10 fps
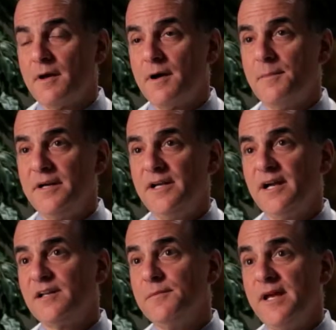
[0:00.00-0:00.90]
A
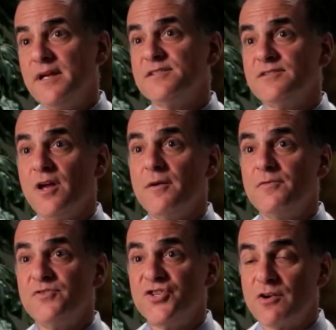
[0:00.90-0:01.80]
bunionectomy is
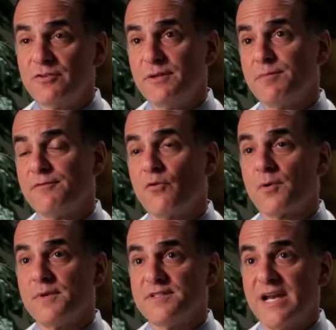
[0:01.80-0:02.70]
generally
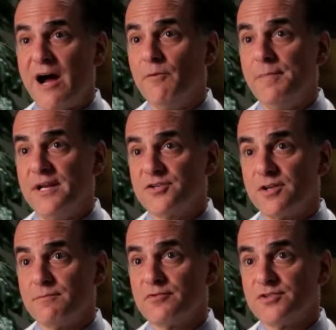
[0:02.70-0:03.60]
performed as an
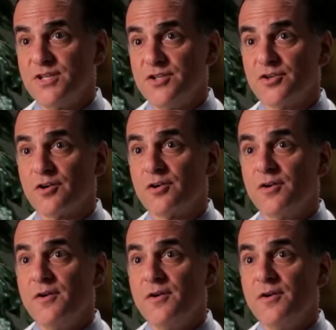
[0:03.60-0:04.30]
outpatient procedure.